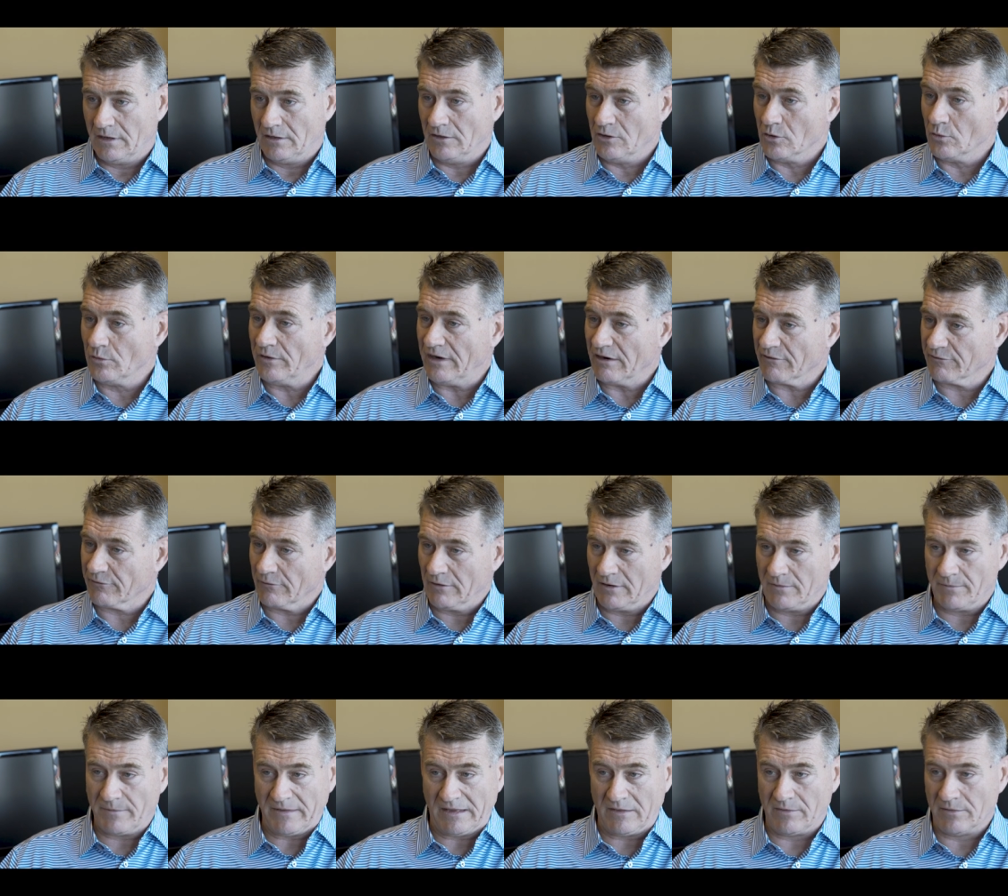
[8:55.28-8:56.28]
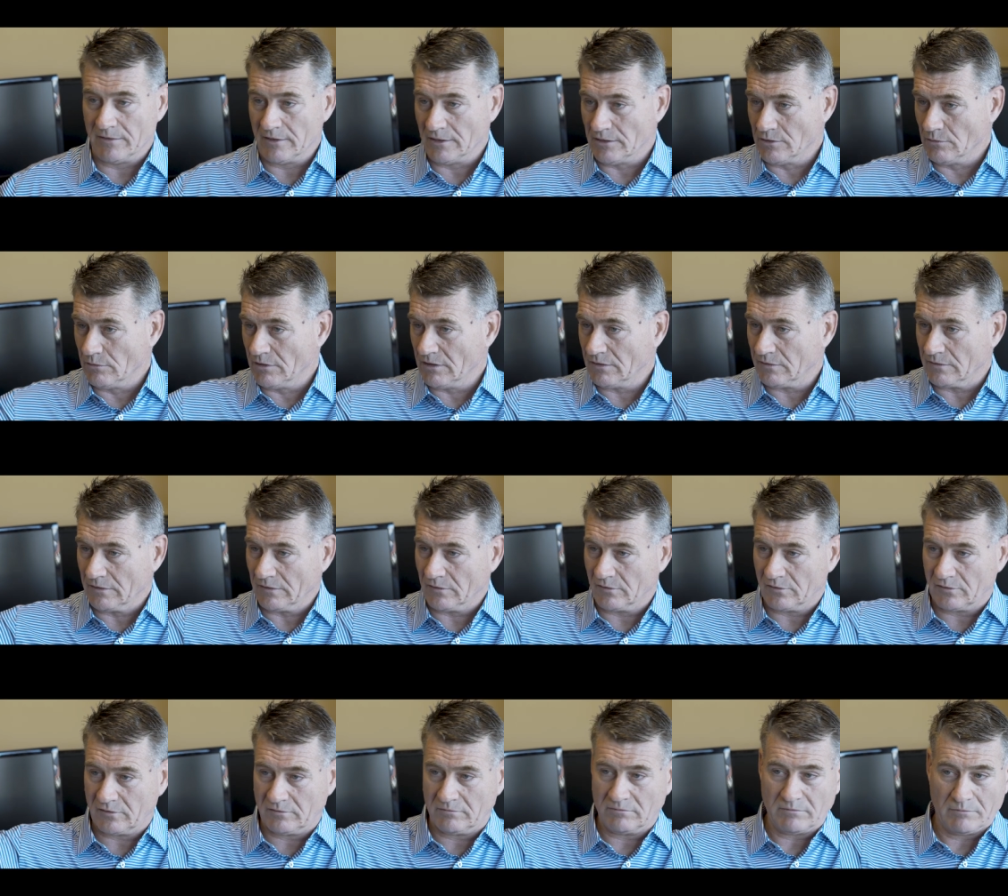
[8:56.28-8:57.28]
no different than the unit
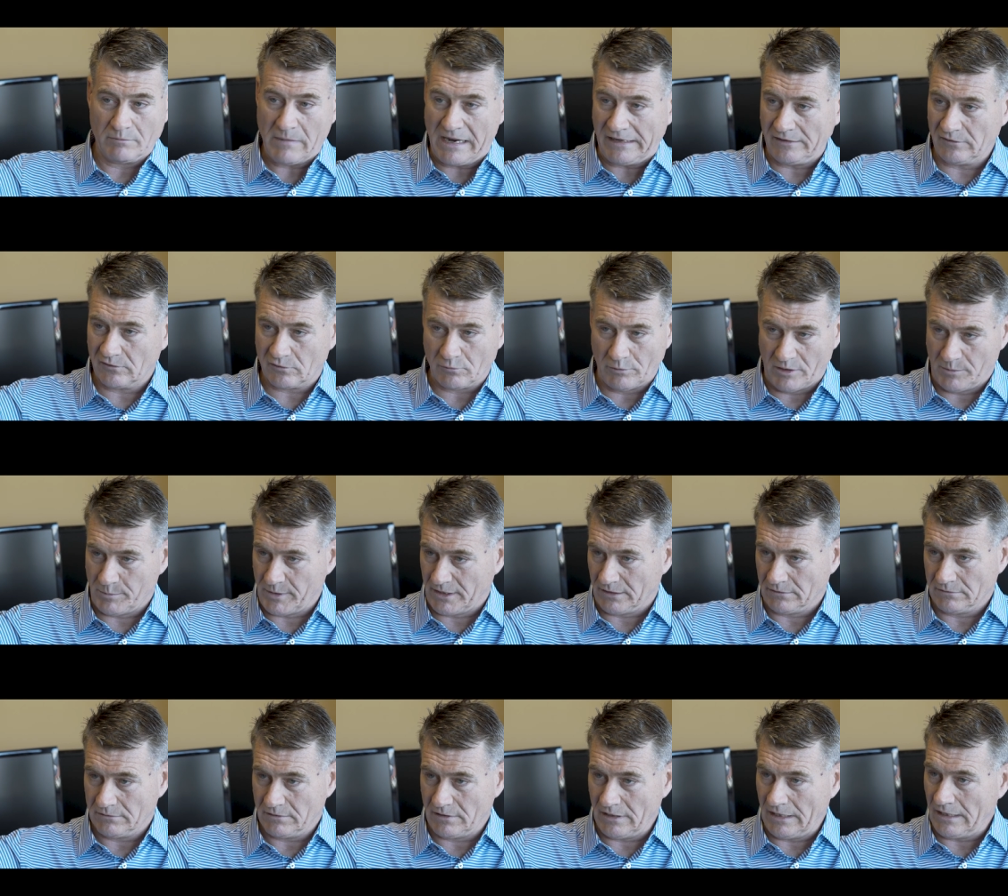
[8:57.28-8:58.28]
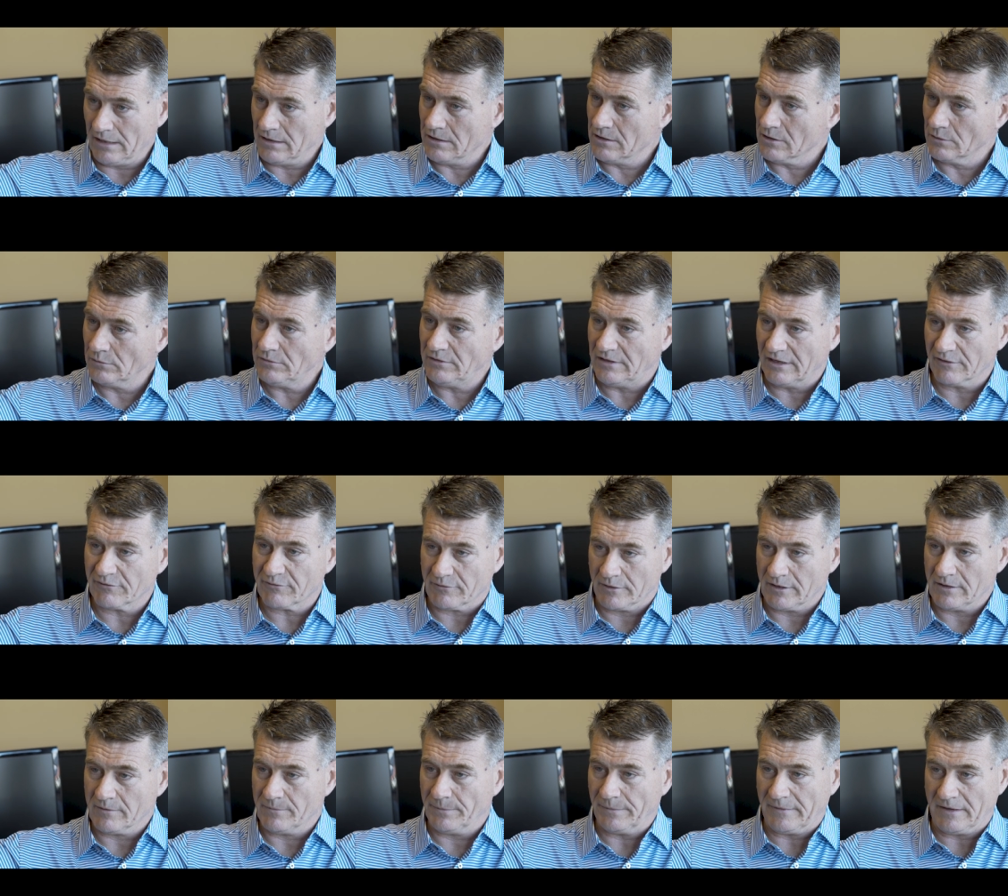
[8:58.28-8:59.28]
that's minesweeping, and no
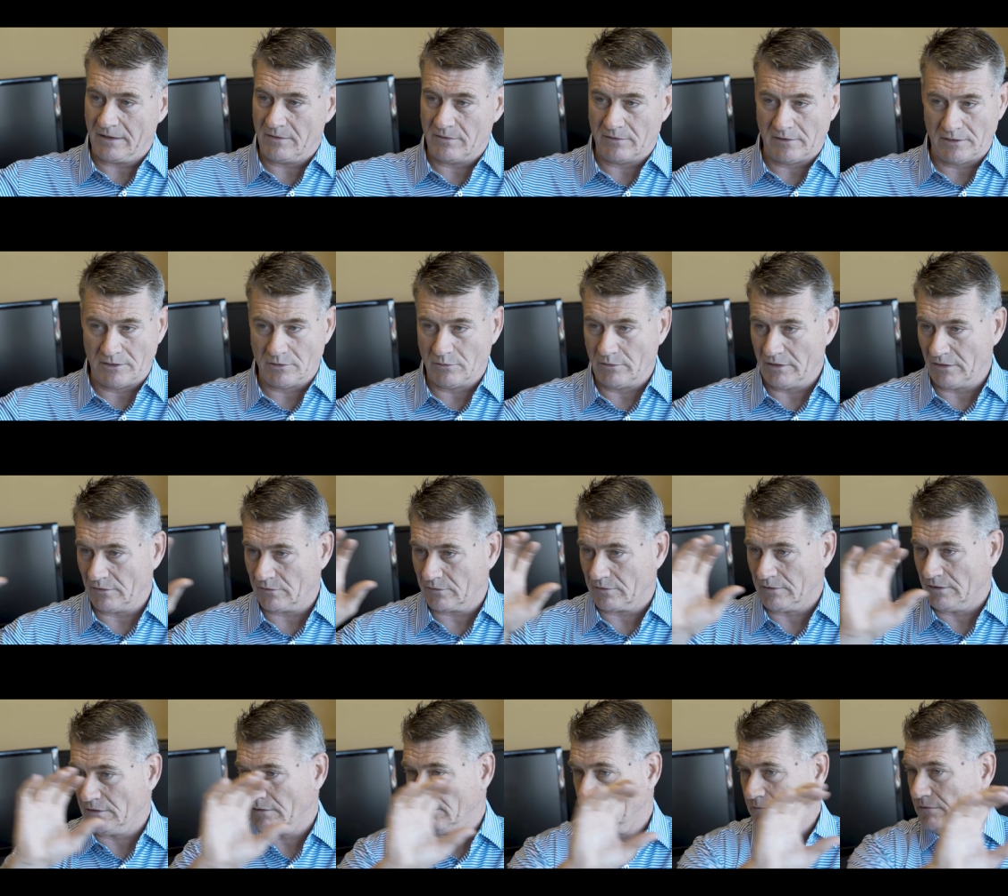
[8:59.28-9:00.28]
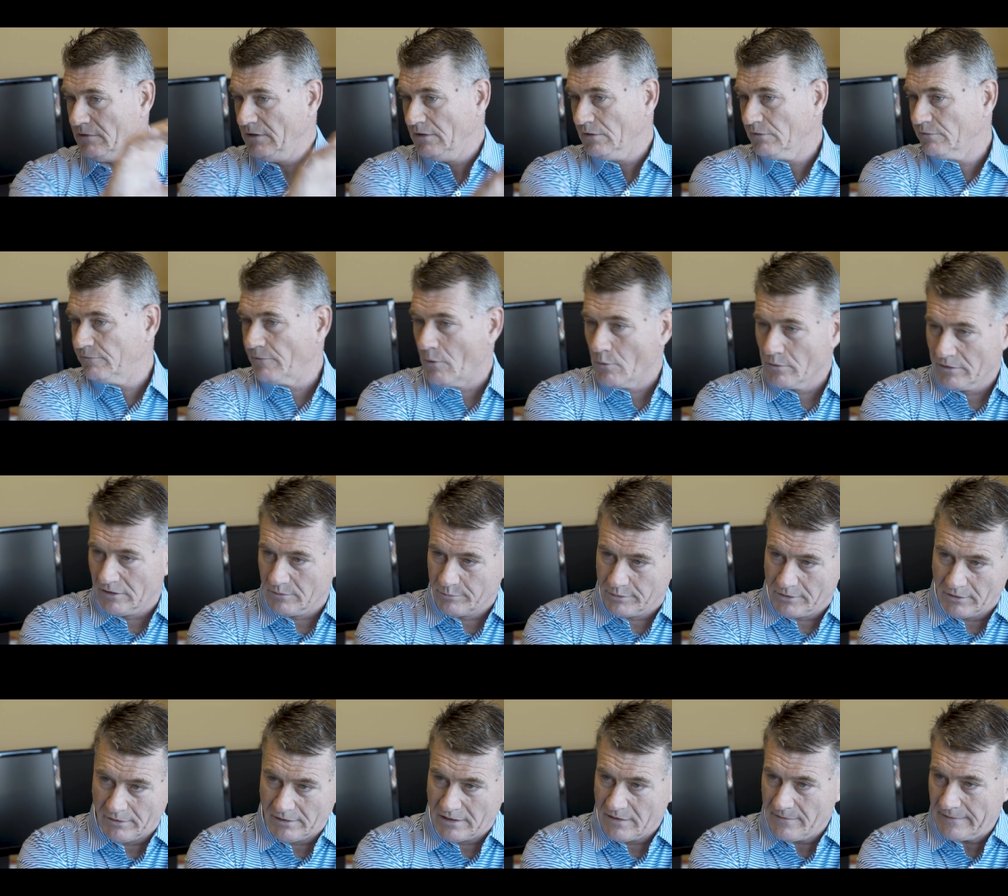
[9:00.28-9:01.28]
different than the units that is forward
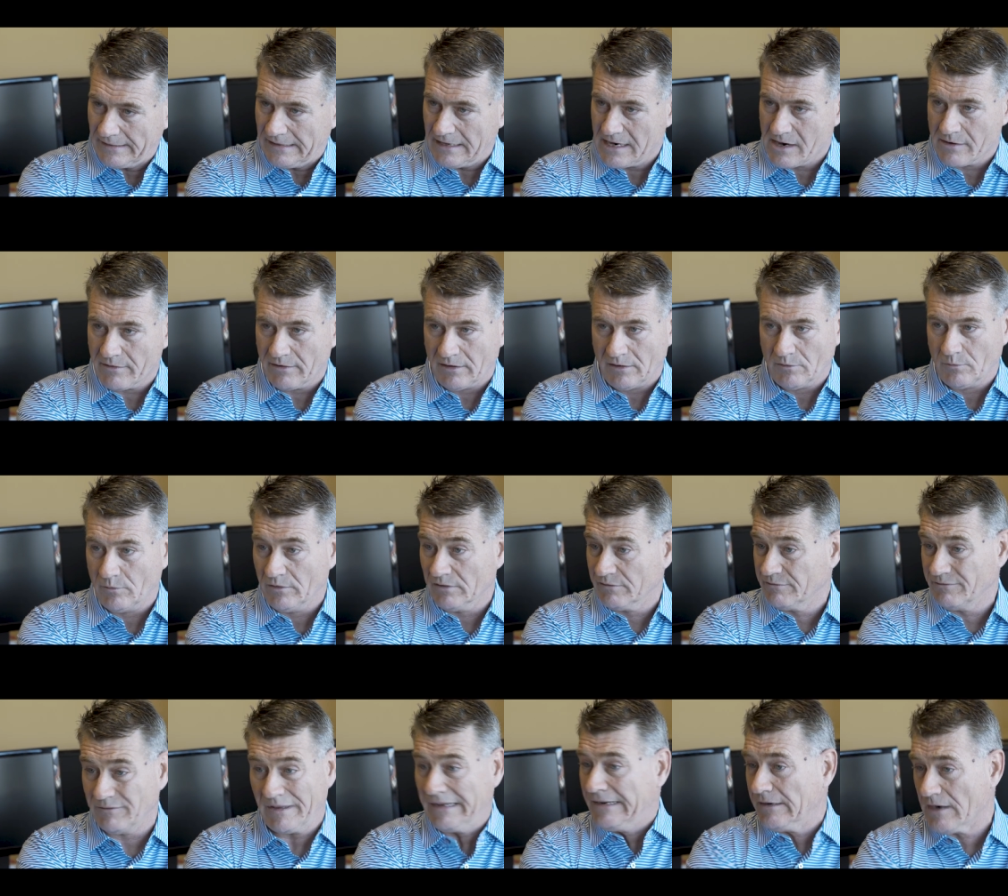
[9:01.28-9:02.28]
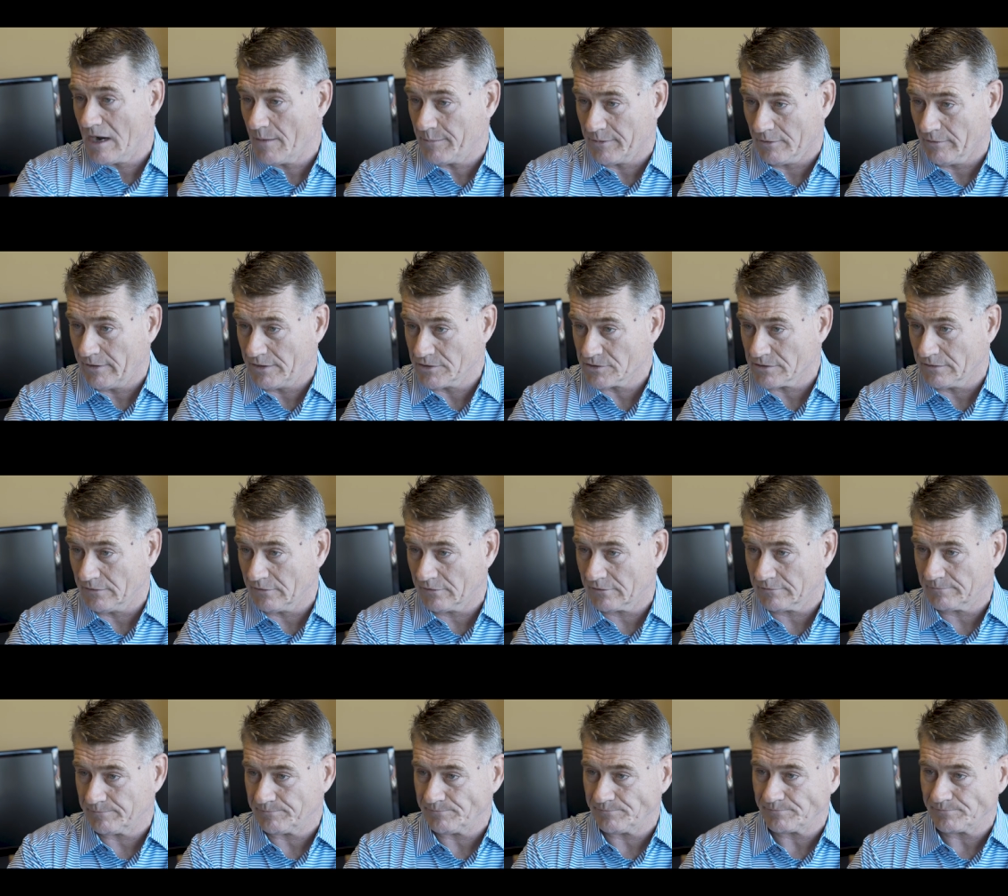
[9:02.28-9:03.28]
deployed on the carrier with flight operations.